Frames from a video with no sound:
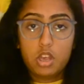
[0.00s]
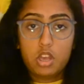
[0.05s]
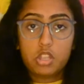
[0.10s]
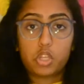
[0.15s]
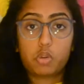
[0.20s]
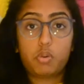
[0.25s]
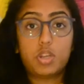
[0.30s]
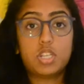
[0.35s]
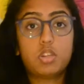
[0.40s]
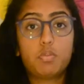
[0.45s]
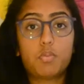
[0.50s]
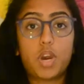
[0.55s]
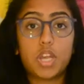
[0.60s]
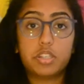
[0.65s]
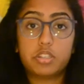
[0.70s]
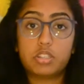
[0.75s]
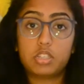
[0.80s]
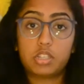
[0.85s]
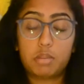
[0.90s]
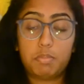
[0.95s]
The reason why
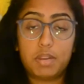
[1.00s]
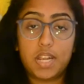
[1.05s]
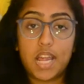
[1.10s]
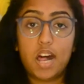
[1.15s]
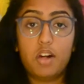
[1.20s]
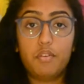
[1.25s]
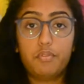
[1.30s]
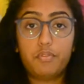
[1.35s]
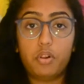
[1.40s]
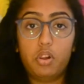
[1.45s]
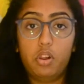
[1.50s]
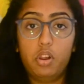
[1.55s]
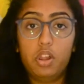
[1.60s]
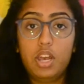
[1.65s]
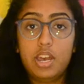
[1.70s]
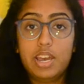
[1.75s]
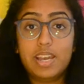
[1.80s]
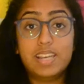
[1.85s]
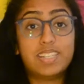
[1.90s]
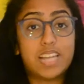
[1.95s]
this can be helpful
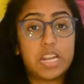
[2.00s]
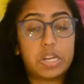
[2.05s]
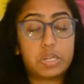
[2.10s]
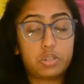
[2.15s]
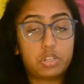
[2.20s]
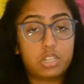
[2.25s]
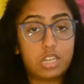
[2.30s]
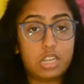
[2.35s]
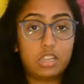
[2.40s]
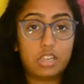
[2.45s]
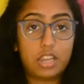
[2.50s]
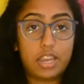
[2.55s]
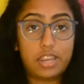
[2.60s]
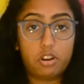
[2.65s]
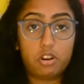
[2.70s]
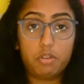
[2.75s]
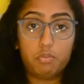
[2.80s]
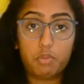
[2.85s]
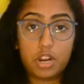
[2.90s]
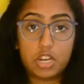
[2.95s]
is, as you'll see
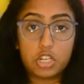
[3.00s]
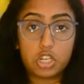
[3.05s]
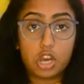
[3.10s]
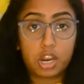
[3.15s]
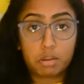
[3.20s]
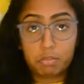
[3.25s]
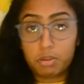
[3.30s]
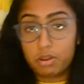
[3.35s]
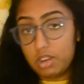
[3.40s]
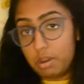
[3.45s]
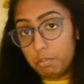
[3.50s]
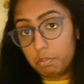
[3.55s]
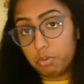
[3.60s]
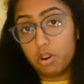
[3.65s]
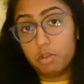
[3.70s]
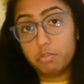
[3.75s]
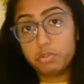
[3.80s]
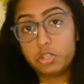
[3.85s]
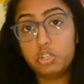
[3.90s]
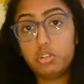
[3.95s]
later and when I talk about
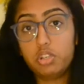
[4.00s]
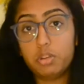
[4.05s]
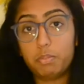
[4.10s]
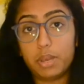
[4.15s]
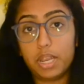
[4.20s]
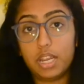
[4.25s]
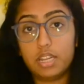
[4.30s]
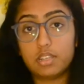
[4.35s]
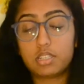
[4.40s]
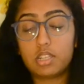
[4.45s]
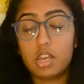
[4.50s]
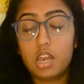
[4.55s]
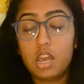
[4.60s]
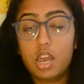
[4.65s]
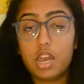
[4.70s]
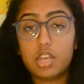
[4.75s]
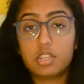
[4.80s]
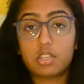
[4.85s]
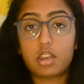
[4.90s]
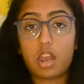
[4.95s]
impromptu debates,
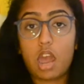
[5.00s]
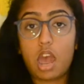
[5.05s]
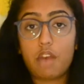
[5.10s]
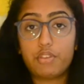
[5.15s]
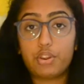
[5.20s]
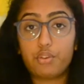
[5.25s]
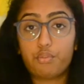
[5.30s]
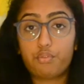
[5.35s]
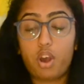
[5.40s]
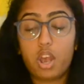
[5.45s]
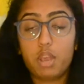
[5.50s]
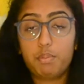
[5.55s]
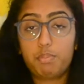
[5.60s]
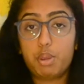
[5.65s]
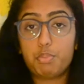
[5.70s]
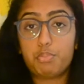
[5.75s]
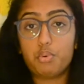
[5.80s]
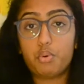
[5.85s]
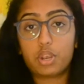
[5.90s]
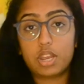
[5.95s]
is that having 5
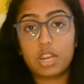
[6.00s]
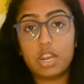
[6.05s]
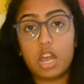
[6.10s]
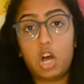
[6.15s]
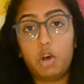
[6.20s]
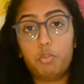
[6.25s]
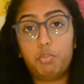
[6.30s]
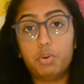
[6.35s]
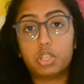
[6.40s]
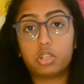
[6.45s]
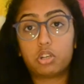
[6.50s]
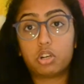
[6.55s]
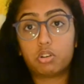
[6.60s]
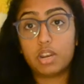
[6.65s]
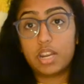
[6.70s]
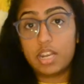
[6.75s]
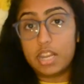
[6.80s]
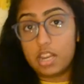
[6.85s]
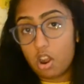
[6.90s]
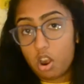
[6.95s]
people can help with
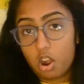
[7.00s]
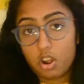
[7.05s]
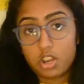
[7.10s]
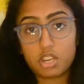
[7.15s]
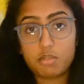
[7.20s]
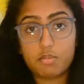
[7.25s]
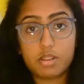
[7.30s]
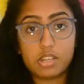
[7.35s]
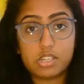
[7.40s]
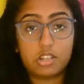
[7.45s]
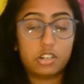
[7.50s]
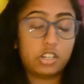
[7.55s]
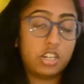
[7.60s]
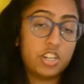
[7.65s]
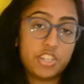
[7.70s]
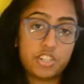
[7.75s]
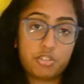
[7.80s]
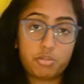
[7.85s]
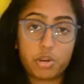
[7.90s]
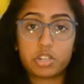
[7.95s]
creating arguments or
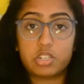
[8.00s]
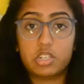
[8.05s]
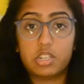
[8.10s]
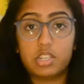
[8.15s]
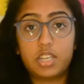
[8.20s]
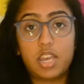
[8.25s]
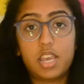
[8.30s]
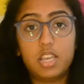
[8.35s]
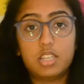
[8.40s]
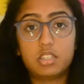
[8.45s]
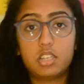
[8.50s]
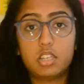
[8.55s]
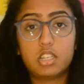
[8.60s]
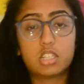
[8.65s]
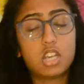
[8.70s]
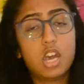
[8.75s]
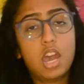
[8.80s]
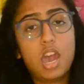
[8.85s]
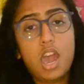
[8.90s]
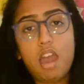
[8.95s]
constructing cases,
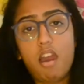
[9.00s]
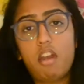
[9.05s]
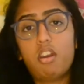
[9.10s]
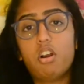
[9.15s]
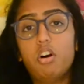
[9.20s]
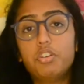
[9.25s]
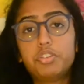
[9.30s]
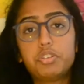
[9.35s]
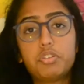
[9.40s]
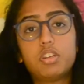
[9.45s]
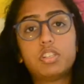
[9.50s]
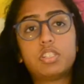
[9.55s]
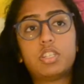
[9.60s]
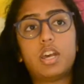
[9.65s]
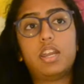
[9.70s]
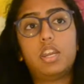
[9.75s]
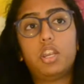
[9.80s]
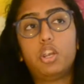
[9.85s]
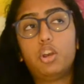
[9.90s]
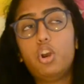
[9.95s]
and also
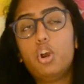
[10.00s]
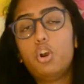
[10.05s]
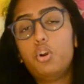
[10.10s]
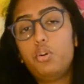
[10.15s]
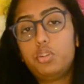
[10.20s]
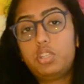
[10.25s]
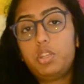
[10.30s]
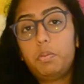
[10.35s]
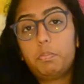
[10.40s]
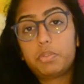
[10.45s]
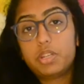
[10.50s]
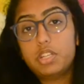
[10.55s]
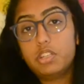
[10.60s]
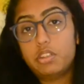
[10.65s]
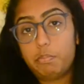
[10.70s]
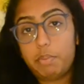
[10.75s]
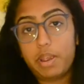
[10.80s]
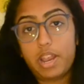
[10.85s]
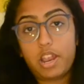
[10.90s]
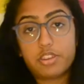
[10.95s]
deciding who simply
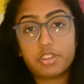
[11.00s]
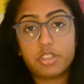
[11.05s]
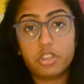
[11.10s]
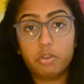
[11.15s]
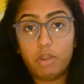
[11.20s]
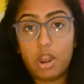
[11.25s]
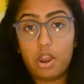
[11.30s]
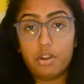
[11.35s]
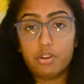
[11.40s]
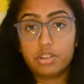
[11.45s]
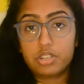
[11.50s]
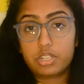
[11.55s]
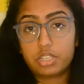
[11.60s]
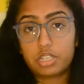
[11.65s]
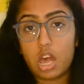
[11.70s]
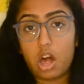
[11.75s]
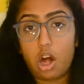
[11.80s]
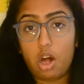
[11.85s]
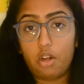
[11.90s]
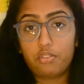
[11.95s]
debates in the round
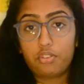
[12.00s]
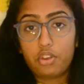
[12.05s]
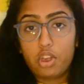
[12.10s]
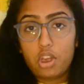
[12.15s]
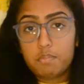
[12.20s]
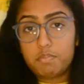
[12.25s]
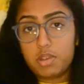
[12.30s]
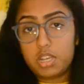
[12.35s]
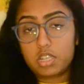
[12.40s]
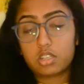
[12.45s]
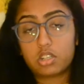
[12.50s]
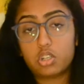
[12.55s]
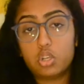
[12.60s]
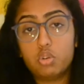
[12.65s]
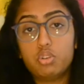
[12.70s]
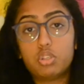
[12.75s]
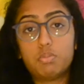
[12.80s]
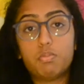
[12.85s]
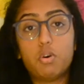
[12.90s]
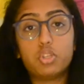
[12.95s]
itself based on
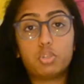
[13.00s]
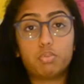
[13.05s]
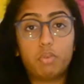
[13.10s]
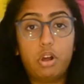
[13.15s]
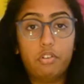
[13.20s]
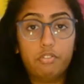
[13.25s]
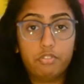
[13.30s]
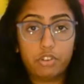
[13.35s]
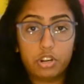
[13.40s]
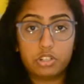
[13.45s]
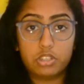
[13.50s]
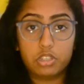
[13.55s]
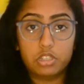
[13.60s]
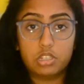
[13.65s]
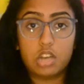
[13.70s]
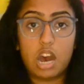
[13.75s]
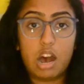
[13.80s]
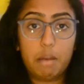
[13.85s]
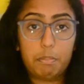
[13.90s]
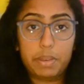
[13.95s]
who's most well versed in the
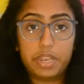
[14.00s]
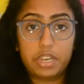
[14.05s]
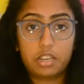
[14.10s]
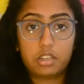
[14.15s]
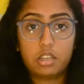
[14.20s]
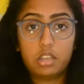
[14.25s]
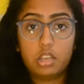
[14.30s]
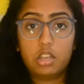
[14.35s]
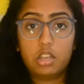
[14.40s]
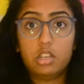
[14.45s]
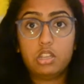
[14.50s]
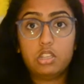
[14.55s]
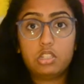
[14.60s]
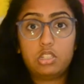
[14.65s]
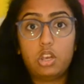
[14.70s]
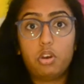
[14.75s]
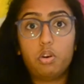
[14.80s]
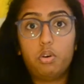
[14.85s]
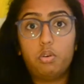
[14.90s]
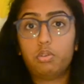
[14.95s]
topic.
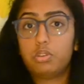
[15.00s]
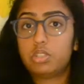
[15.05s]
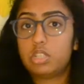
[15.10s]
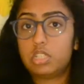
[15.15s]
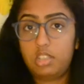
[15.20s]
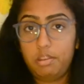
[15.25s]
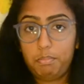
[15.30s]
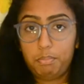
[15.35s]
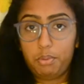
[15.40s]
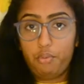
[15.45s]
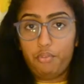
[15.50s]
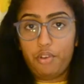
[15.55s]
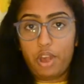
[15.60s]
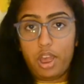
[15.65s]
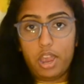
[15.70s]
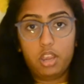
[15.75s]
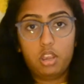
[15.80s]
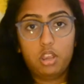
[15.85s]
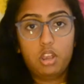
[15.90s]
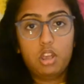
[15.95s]
So, to
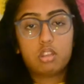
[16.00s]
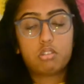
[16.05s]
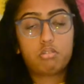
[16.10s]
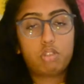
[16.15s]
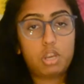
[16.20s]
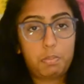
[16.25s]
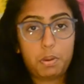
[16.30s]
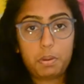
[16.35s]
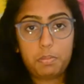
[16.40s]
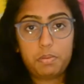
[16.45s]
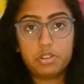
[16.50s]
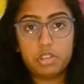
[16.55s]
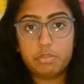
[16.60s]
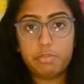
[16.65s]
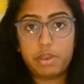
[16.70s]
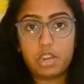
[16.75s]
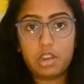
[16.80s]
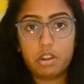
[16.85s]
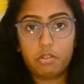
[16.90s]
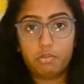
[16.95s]
simplify, 3 people
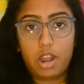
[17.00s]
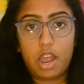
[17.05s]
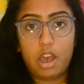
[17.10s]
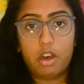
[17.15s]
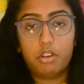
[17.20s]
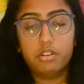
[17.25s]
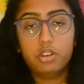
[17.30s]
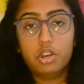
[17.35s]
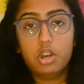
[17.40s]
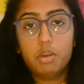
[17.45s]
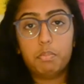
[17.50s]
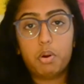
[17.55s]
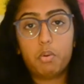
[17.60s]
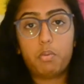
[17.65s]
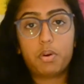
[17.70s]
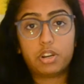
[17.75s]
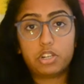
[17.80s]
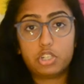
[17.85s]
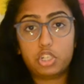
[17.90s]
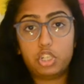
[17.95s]
debate in a round, but
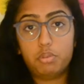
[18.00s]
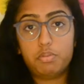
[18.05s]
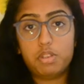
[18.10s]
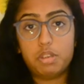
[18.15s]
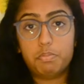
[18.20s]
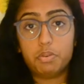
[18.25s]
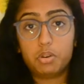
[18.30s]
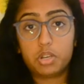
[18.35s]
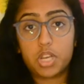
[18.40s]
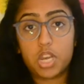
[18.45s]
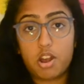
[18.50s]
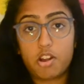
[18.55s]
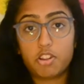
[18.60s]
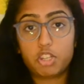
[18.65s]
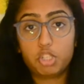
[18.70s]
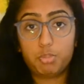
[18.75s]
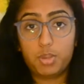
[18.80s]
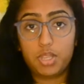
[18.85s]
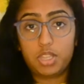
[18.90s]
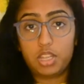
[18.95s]
1 or 2 people can
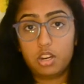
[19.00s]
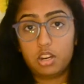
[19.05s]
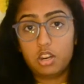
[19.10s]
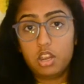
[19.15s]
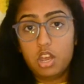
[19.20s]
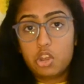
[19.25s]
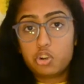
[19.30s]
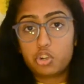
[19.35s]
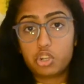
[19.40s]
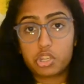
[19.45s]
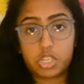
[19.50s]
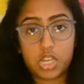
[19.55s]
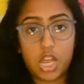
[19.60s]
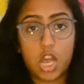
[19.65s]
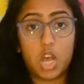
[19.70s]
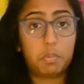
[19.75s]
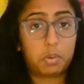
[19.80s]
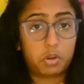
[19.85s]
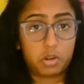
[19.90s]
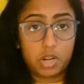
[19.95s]
also be there just to
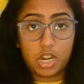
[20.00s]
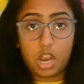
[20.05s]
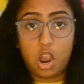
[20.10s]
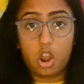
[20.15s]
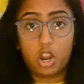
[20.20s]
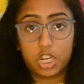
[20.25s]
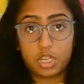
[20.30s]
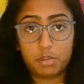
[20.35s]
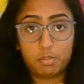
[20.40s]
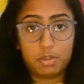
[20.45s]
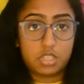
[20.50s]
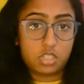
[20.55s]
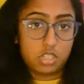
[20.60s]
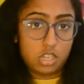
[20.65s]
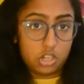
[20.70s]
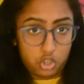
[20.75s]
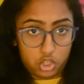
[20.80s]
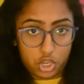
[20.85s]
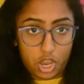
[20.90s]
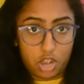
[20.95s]
help create arguments
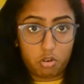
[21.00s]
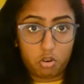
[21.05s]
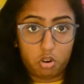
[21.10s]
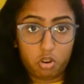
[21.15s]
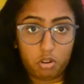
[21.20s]
in general.